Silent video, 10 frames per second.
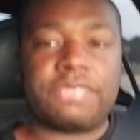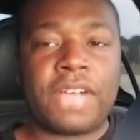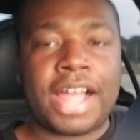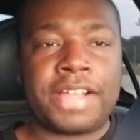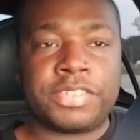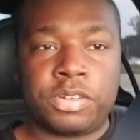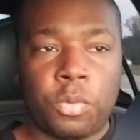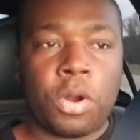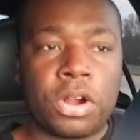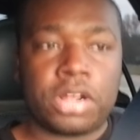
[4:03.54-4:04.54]
files to
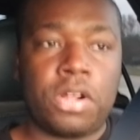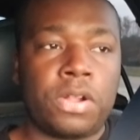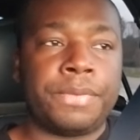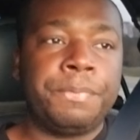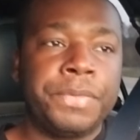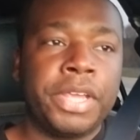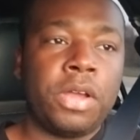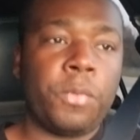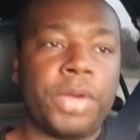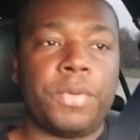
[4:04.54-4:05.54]
work on
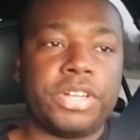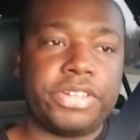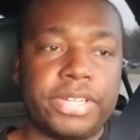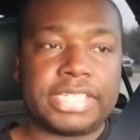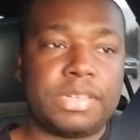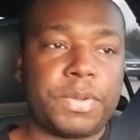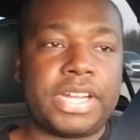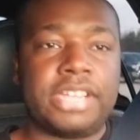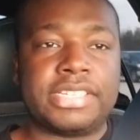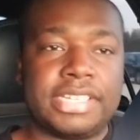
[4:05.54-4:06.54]
when we're doing someone
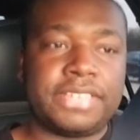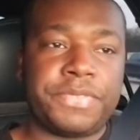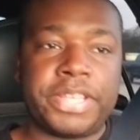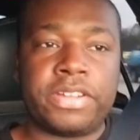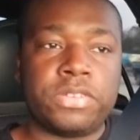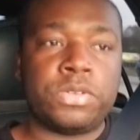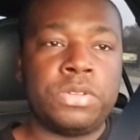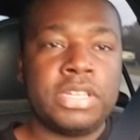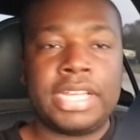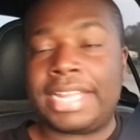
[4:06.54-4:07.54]
else's vehicle
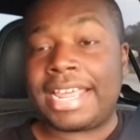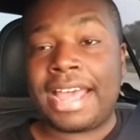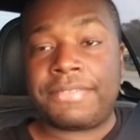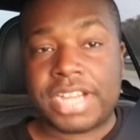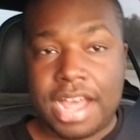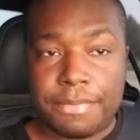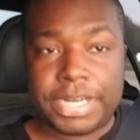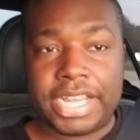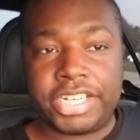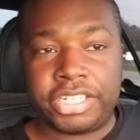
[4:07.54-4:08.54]
and they have a
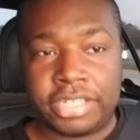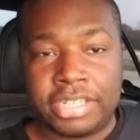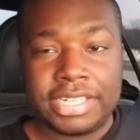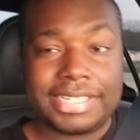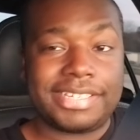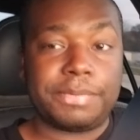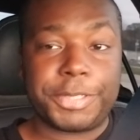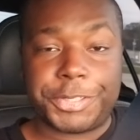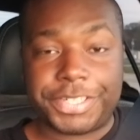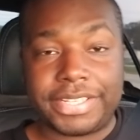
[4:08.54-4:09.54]
combination
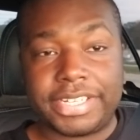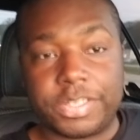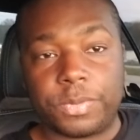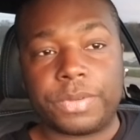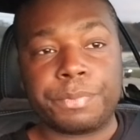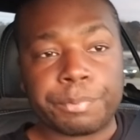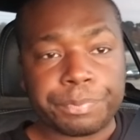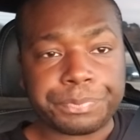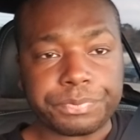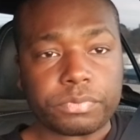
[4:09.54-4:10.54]
similar to this one.
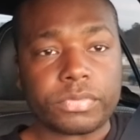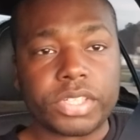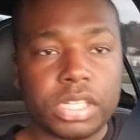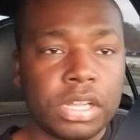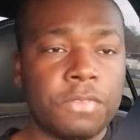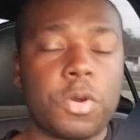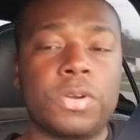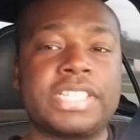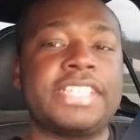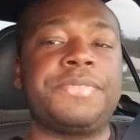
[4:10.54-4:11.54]
Of
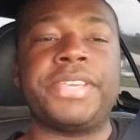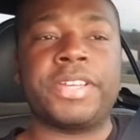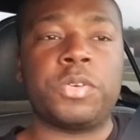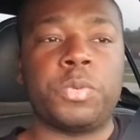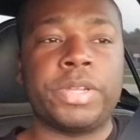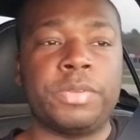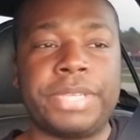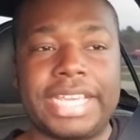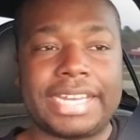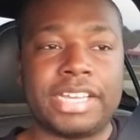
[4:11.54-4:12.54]
course, this vehicle will be
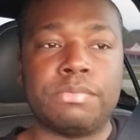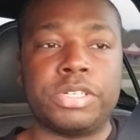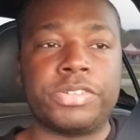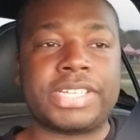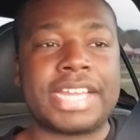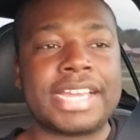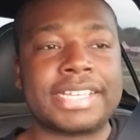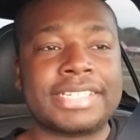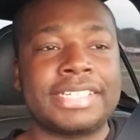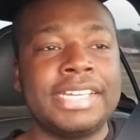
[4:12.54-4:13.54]
getting boost
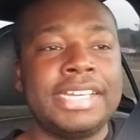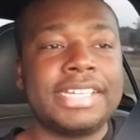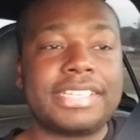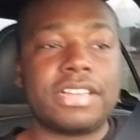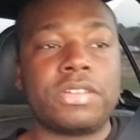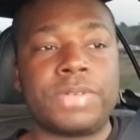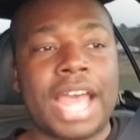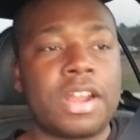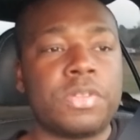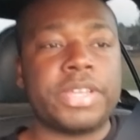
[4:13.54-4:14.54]
next, so
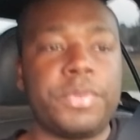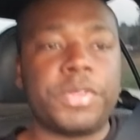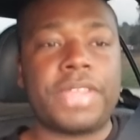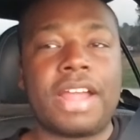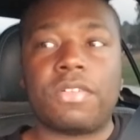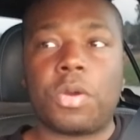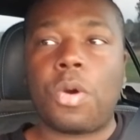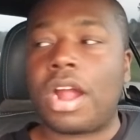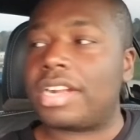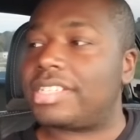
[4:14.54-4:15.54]
not only will that
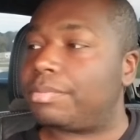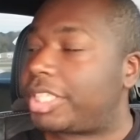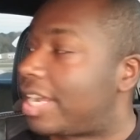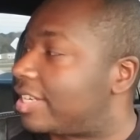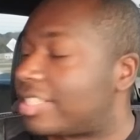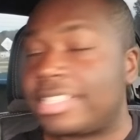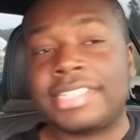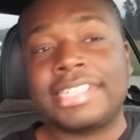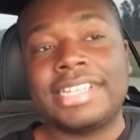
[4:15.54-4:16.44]
require some changes